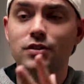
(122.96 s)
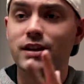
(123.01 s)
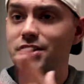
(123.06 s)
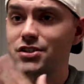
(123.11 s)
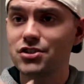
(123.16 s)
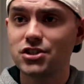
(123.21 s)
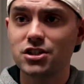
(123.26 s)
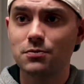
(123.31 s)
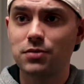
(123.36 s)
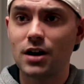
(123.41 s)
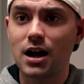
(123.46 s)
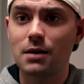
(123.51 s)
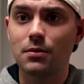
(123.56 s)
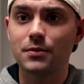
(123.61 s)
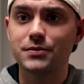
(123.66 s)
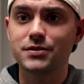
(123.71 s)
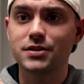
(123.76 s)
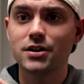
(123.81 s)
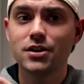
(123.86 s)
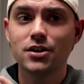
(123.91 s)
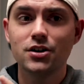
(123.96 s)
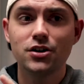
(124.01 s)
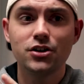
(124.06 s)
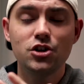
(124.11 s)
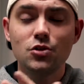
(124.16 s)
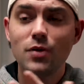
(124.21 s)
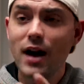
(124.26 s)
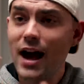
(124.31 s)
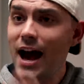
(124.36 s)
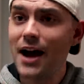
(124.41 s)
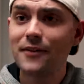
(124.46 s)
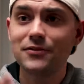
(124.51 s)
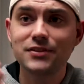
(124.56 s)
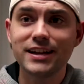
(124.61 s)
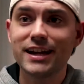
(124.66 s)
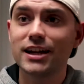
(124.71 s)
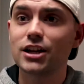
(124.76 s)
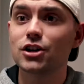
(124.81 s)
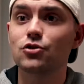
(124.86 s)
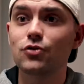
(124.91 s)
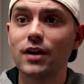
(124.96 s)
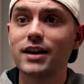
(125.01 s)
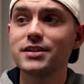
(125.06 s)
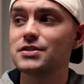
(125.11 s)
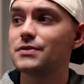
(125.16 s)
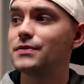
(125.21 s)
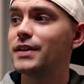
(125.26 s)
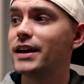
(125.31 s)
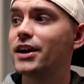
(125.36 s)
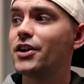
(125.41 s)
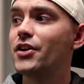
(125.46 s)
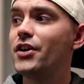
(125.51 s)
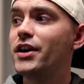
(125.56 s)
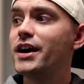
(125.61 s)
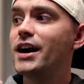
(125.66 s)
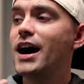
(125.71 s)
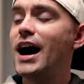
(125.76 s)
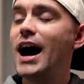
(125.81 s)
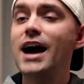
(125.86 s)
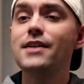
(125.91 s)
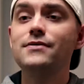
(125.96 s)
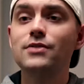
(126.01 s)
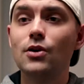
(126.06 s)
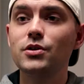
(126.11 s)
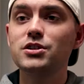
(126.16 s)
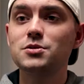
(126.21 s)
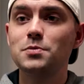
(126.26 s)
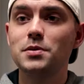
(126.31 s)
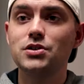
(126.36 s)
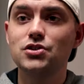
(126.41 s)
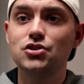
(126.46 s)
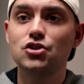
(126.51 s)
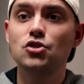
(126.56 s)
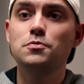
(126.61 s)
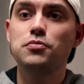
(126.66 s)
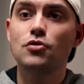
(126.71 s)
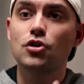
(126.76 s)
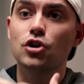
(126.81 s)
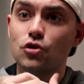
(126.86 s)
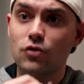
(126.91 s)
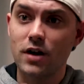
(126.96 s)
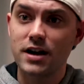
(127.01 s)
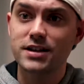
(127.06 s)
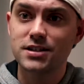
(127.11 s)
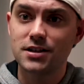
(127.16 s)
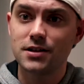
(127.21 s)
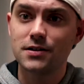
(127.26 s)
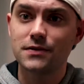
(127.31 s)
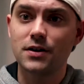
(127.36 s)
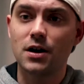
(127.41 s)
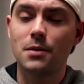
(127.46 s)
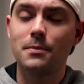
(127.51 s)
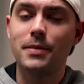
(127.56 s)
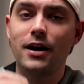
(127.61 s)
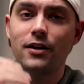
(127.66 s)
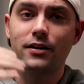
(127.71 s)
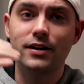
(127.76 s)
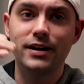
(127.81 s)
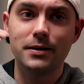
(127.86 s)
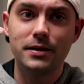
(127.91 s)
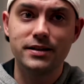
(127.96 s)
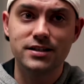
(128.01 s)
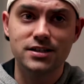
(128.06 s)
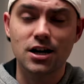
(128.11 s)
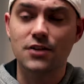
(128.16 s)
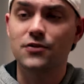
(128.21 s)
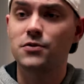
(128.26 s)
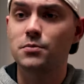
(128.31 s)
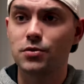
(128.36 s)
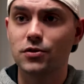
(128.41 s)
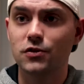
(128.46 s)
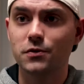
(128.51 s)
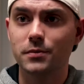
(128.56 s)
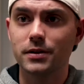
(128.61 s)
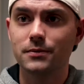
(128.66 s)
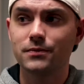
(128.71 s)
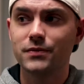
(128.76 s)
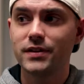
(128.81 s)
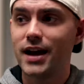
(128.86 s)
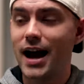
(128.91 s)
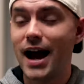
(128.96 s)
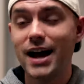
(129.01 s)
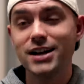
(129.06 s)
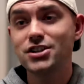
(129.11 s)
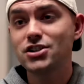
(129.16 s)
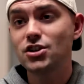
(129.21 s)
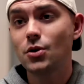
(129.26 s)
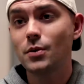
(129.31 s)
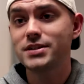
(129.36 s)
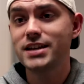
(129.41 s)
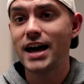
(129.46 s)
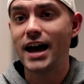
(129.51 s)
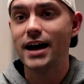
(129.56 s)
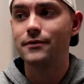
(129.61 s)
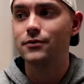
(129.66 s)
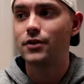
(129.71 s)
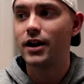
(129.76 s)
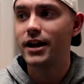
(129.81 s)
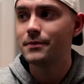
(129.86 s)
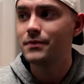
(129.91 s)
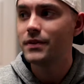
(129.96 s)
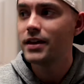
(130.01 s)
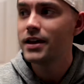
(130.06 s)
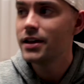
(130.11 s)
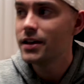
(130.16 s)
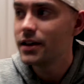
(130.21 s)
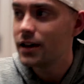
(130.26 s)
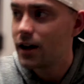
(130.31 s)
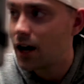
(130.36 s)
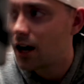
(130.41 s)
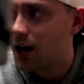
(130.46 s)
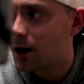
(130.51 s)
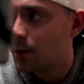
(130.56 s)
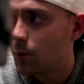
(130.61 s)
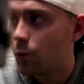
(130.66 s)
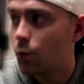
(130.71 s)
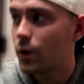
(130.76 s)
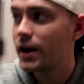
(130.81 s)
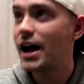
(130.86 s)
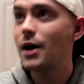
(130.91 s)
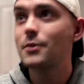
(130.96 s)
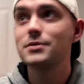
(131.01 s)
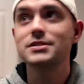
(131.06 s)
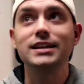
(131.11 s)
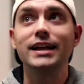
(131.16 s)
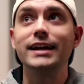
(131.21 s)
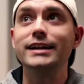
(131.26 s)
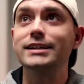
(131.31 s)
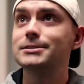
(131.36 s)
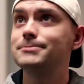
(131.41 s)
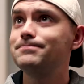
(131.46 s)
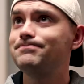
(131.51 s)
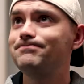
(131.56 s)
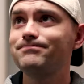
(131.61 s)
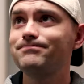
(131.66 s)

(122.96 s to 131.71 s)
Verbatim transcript: relationship problems. You have to get aggressive. Like I've always been super aggressive about self-improvement. I just always have, right? Um, when I was like